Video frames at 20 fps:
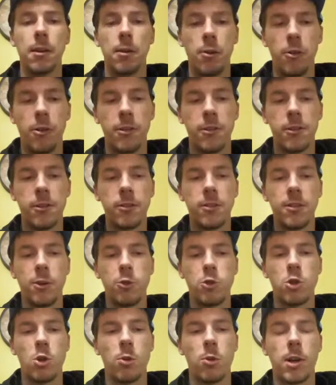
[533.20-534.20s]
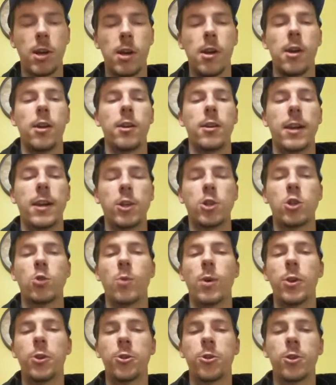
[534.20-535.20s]
this is no joke. National
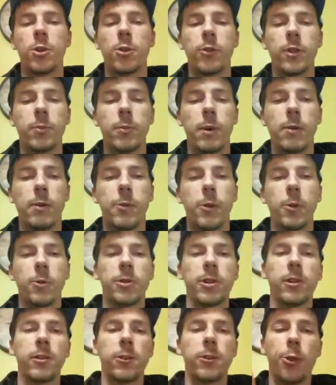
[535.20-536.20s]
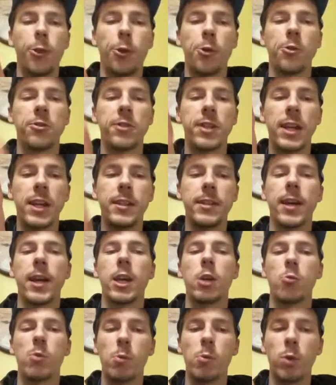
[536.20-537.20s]
Weather Service Buffalo says Thursday
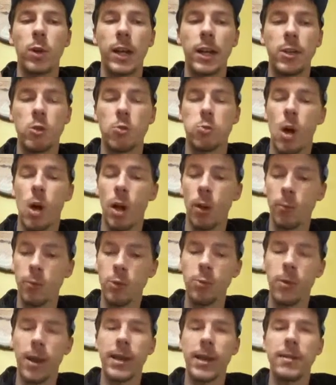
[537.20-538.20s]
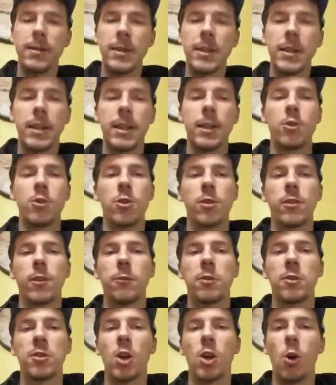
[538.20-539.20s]
night we will get 12 to 18 inches
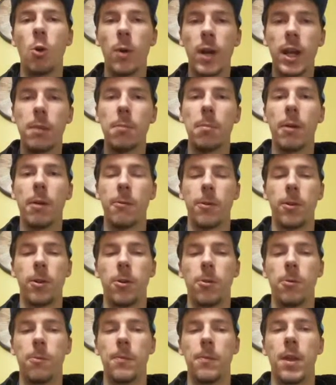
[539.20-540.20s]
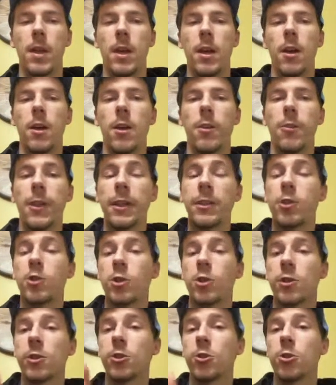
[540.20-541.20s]
of snow in Buffalo. That's
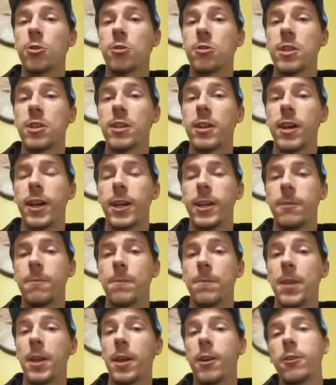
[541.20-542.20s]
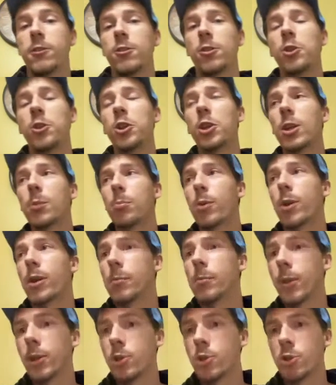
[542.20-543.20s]
just Thursday night. So you could pretty
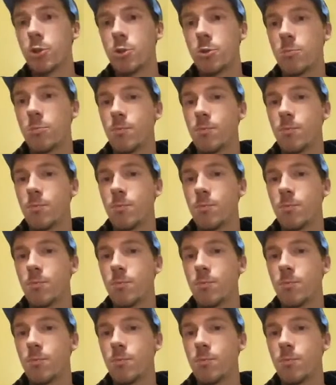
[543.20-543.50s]
much,